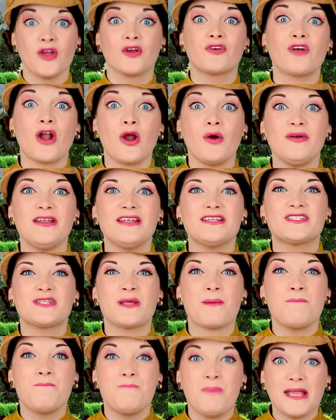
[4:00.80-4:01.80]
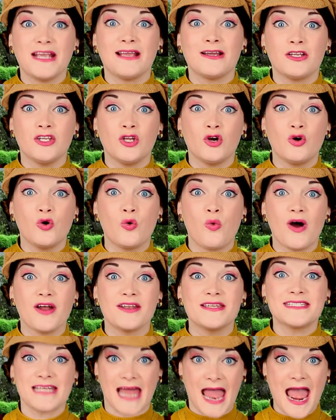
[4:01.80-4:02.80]
grown into bigger young
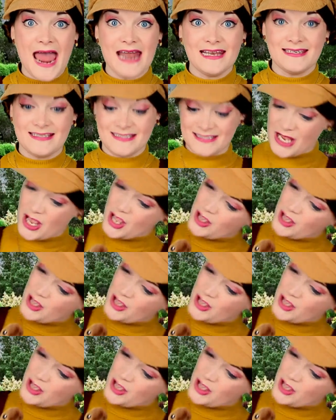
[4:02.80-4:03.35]
ones and